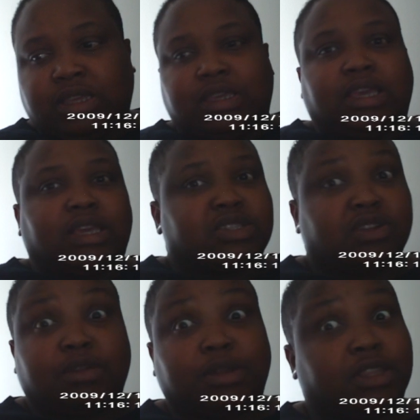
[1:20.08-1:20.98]
yeah,
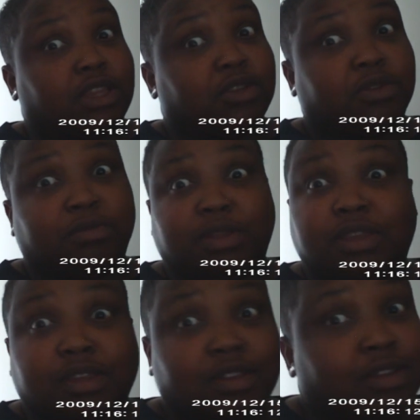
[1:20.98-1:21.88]
sorry about that dude,
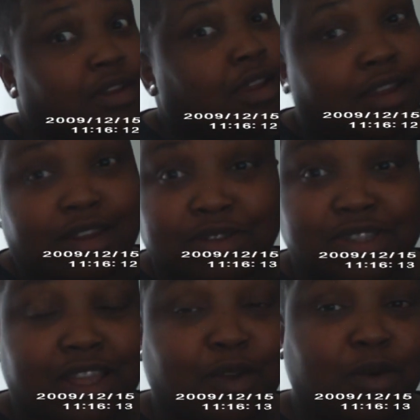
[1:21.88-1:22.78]
man. It was
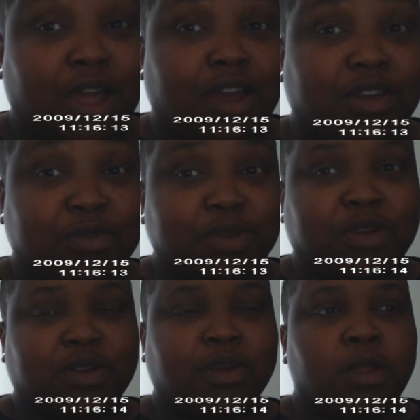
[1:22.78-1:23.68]
like, wow, that would be
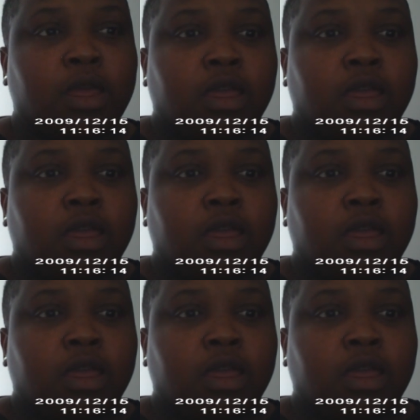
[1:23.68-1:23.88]
hard.